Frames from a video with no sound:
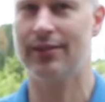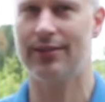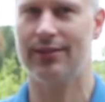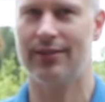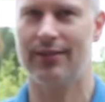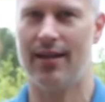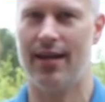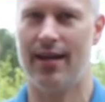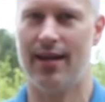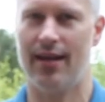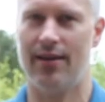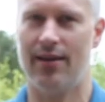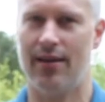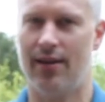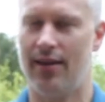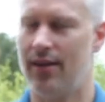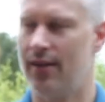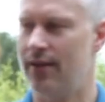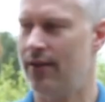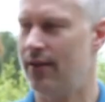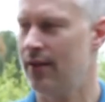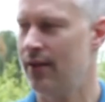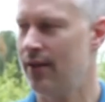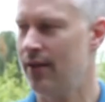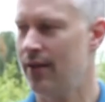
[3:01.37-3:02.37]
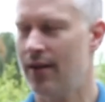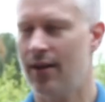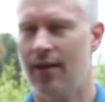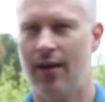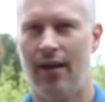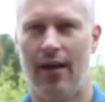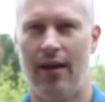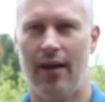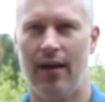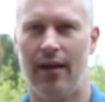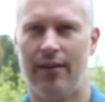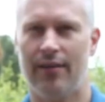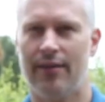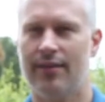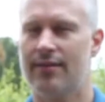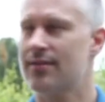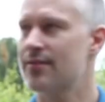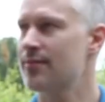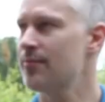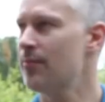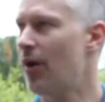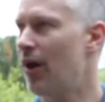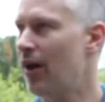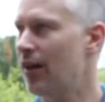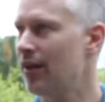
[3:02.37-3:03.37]
stand on the
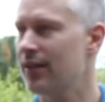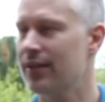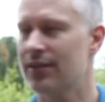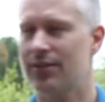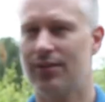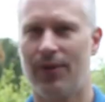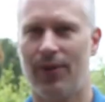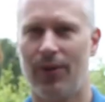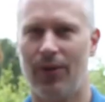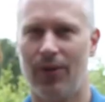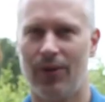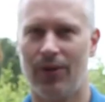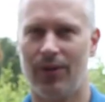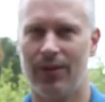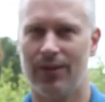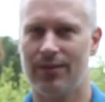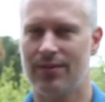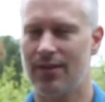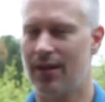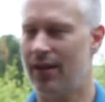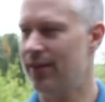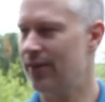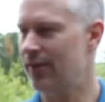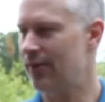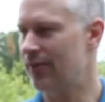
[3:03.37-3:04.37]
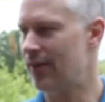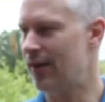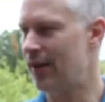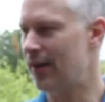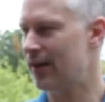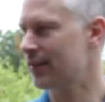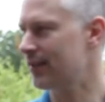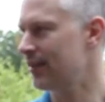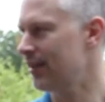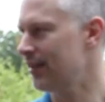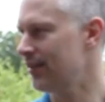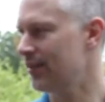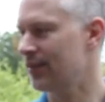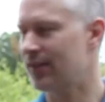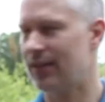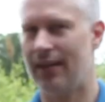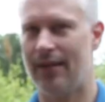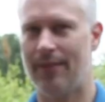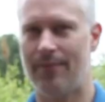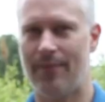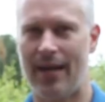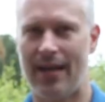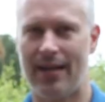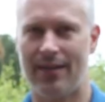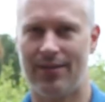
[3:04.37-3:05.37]
smallest holds on the rock that you can
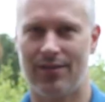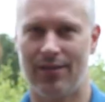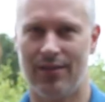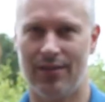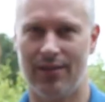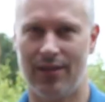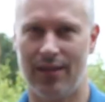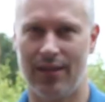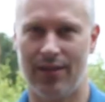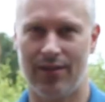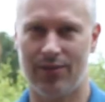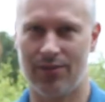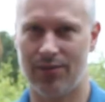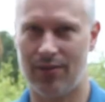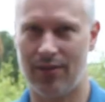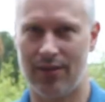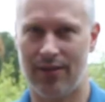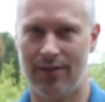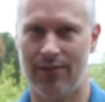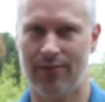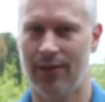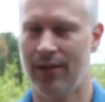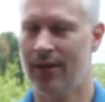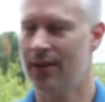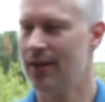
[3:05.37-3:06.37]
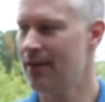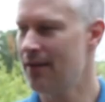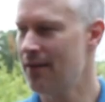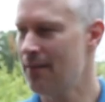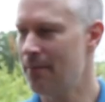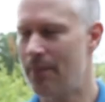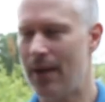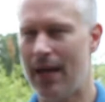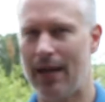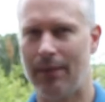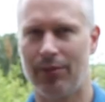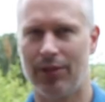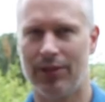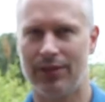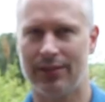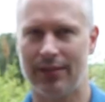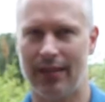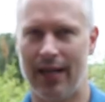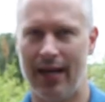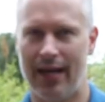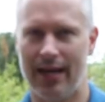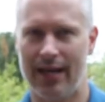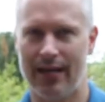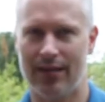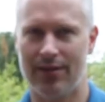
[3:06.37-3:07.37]
imagine, sort of pebble
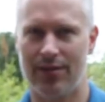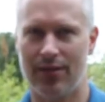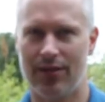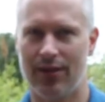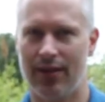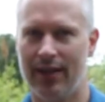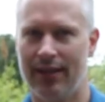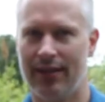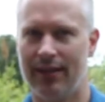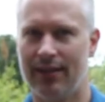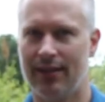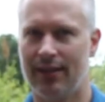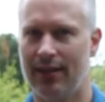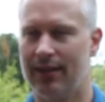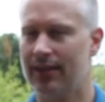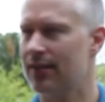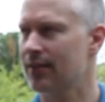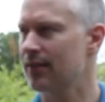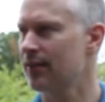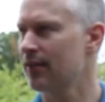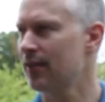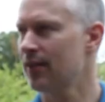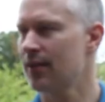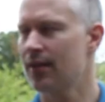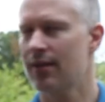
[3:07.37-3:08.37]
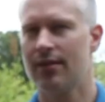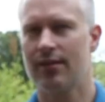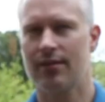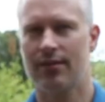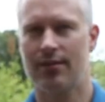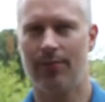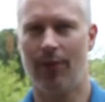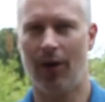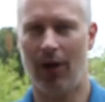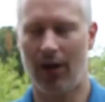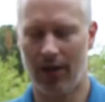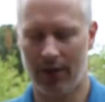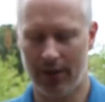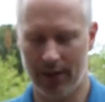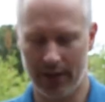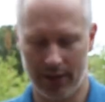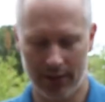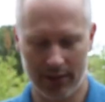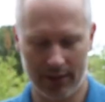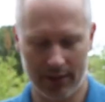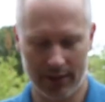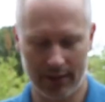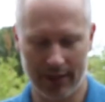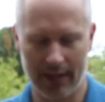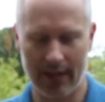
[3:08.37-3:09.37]
size or anything small that you
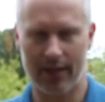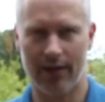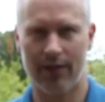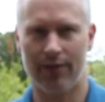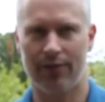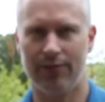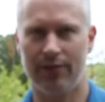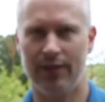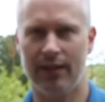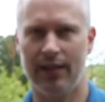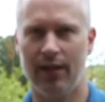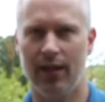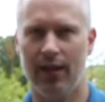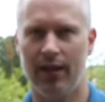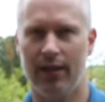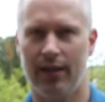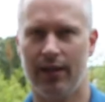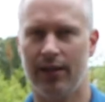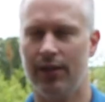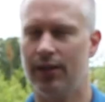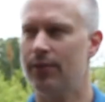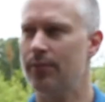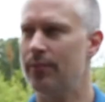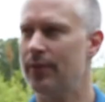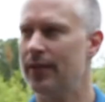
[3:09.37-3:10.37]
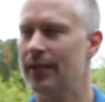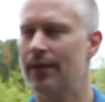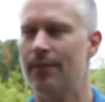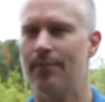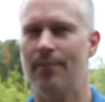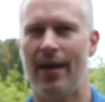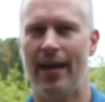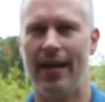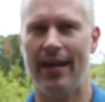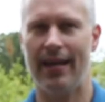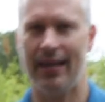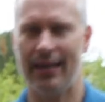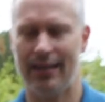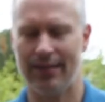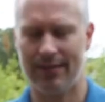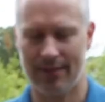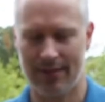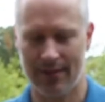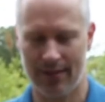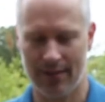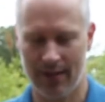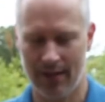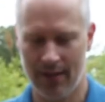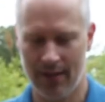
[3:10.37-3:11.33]
can get your feet on. And you'd be amazed